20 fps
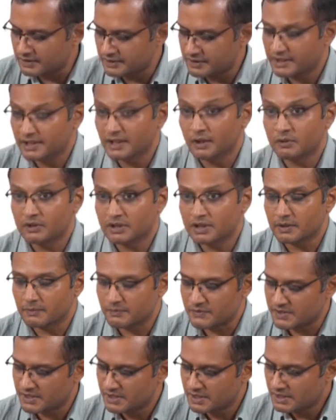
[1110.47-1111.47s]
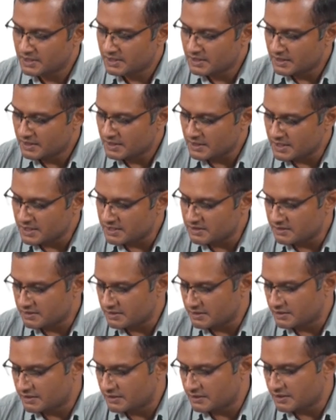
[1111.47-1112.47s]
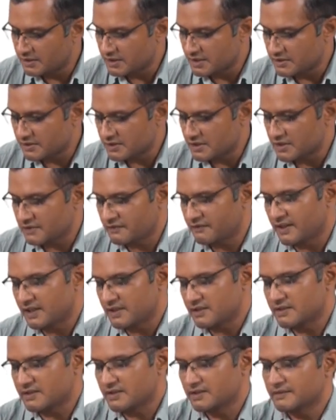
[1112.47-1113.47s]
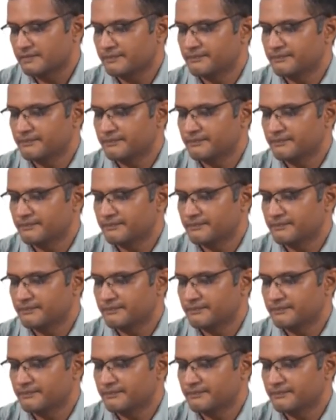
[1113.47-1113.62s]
the outcomes is fixed.